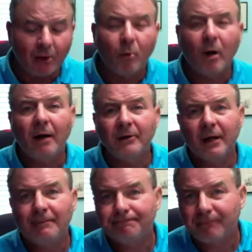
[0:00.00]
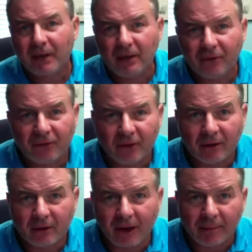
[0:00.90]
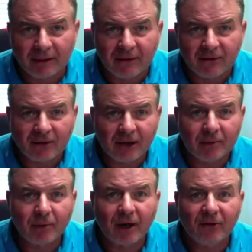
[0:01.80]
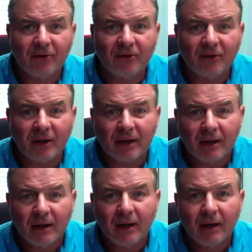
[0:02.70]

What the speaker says: Qouya is, I believe that's how you pronounce this thing,